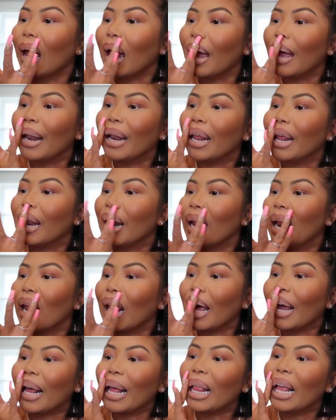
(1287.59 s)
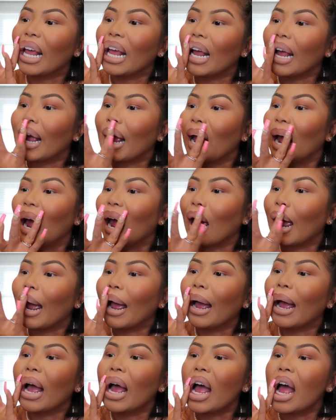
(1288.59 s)
and then lightly
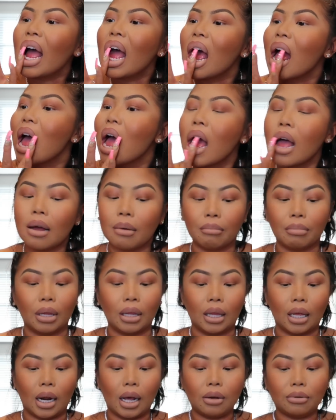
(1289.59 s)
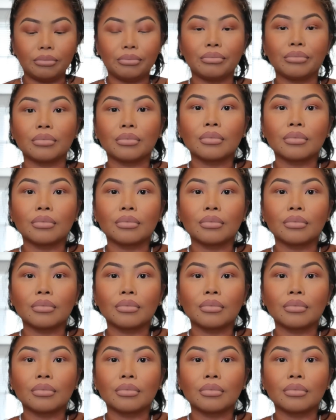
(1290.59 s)
blend that out